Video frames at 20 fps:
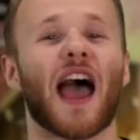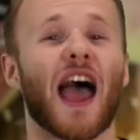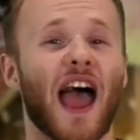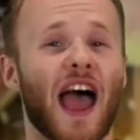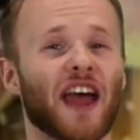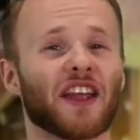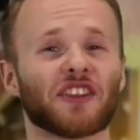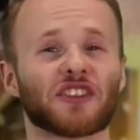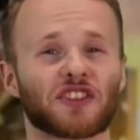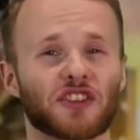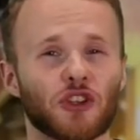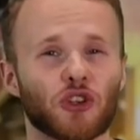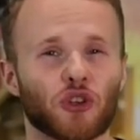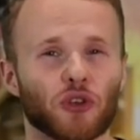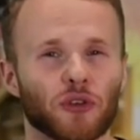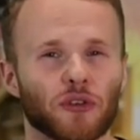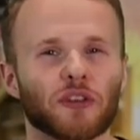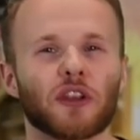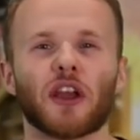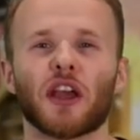And as
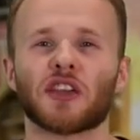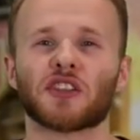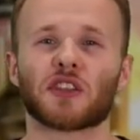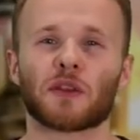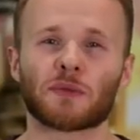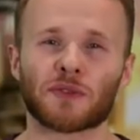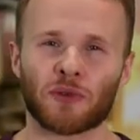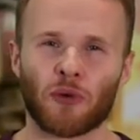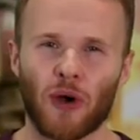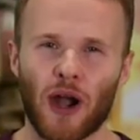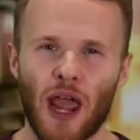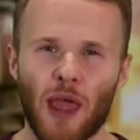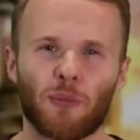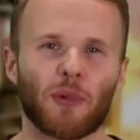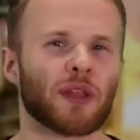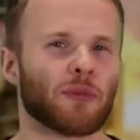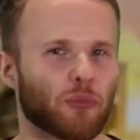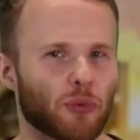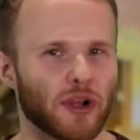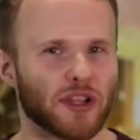usual, subscribe
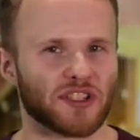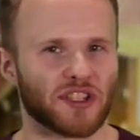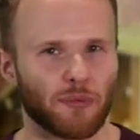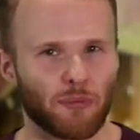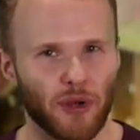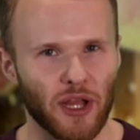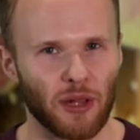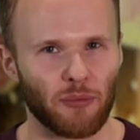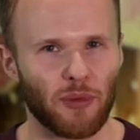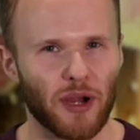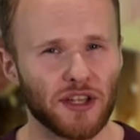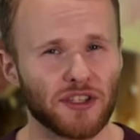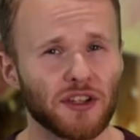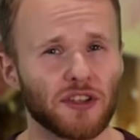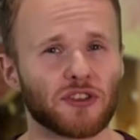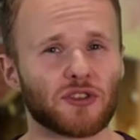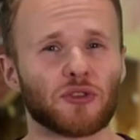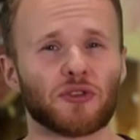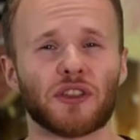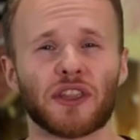and press the bell
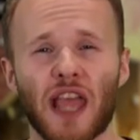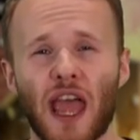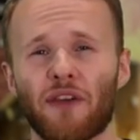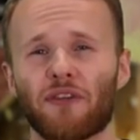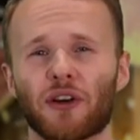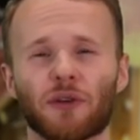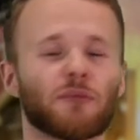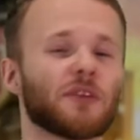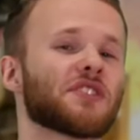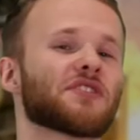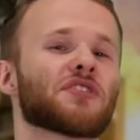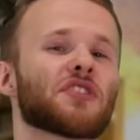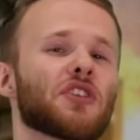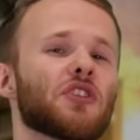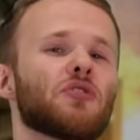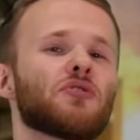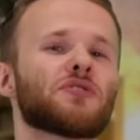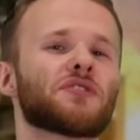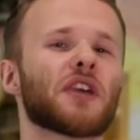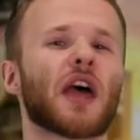button to never miss
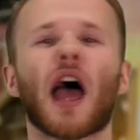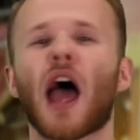news,